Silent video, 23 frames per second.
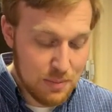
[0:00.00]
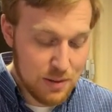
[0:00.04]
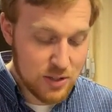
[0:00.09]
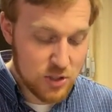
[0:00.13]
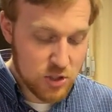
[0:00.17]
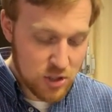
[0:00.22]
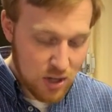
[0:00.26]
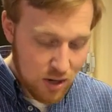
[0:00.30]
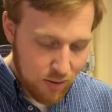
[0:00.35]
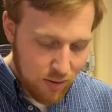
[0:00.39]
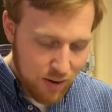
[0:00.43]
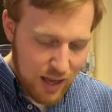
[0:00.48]
But
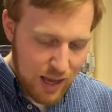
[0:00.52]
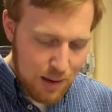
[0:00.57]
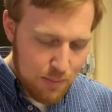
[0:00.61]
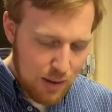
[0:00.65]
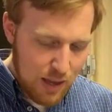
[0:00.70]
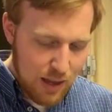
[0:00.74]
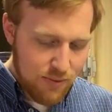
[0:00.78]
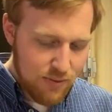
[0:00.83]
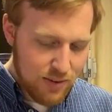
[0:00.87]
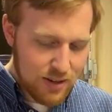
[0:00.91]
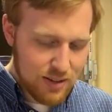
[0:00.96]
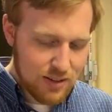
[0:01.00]
Joab
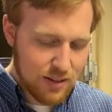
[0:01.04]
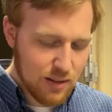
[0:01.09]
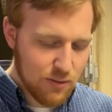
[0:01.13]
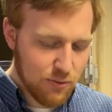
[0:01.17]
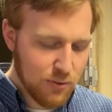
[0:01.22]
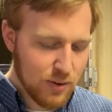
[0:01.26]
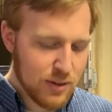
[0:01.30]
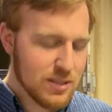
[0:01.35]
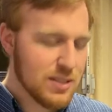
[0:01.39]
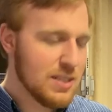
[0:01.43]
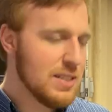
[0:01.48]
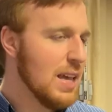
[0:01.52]
even
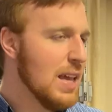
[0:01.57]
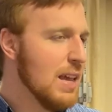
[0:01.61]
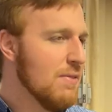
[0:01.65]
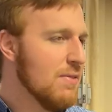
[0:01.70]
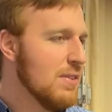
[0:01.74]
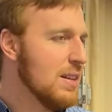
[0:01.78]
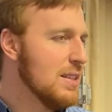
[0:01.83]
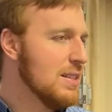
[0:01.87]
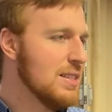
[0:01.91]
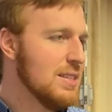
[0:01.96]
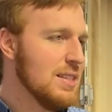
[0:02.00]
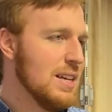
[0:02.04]
confronts
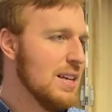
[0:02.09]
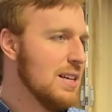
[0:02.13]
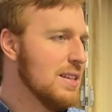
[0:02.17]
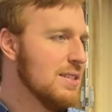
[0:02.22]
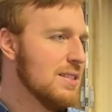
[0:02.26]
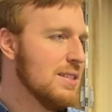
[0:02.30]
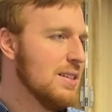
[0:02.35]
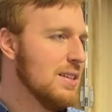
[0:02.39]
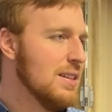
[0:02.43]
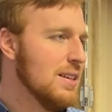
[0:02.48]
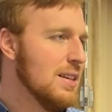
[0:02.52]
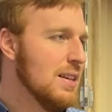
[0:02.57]
David and
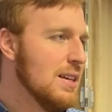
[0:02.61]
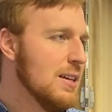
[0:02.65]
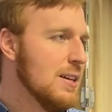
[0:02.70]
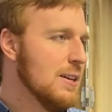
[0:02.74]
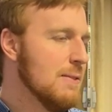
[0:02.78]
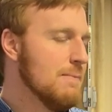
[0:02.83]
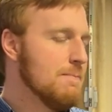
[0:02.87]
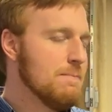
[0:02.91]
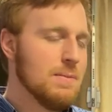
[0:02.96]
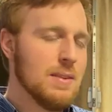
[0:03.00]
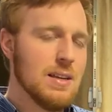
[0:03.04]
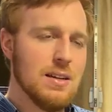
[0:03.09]
says,
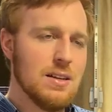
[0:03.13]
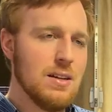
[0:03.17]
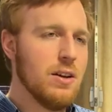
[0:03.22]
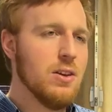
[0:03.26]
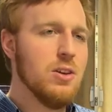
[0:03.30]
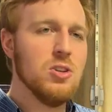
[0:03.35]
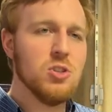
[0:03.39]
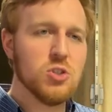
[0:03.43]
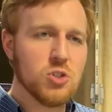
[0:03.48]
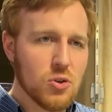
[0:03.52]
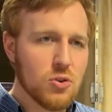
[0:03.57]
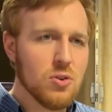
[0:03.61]
are
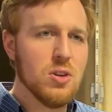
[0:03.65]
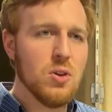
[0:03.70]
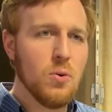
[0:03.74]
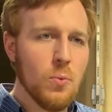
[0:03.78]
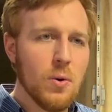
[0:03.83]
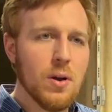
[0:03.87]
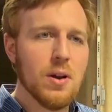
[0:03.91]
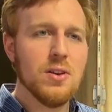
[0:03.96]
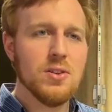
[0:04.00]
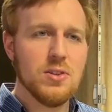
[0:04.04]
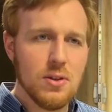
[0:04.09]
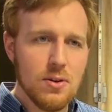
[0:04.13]
you sure you
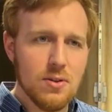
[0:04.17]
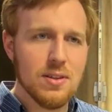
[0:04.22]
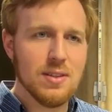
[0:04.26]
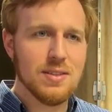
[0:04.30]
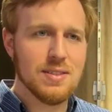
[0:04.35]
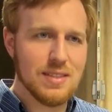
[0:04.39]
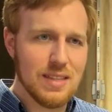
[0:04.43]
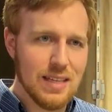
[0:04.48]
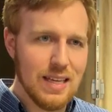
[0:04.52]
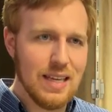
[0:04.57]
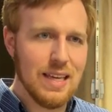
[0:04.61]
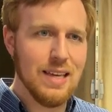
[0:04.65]
want to do
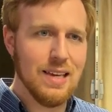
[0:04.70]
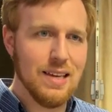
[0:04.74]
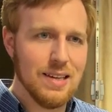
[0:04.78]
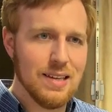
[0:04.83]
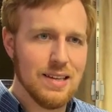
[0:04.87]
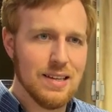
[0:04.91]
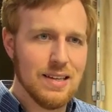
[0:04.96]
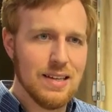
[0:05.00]
this thing?